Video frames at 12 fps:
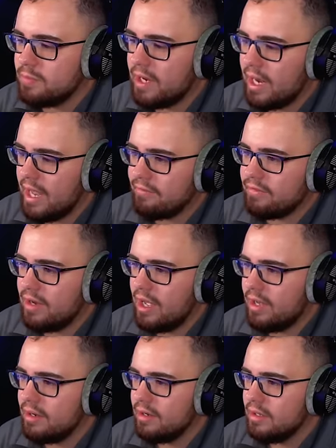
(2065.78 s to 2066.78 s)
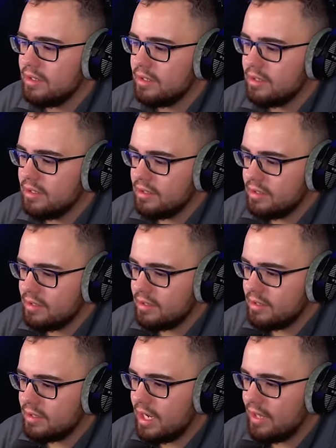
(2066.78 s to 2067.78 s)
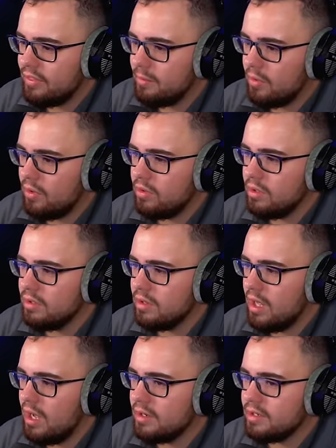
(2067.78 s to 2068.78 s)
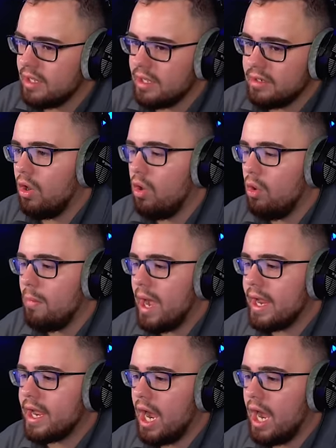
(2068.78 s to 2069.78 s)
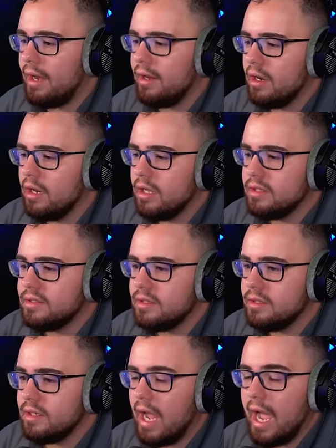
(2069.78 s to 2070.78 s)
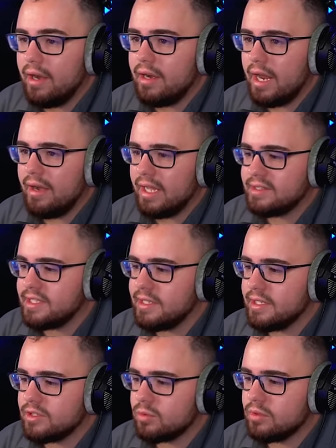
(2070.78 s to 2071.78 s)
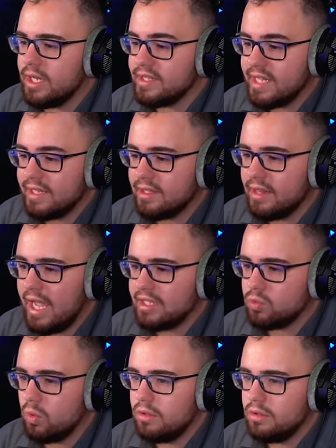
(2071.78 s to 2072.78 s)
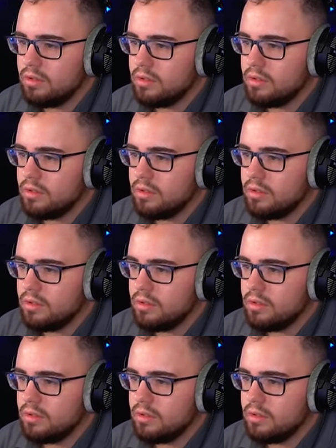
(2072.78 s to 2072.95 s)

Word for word: but I have not got them all unlocked yet. Oh my god! How did I not see this one? Is that the last one?